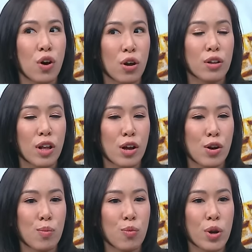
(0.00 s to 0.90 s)

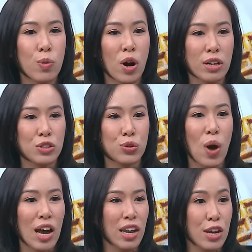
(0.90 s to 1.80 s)
all, um, we wanted to
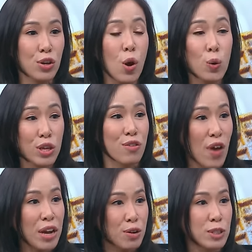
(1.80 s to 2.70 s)
highlight not only the
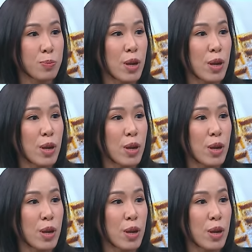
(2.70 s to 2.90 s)
vendors,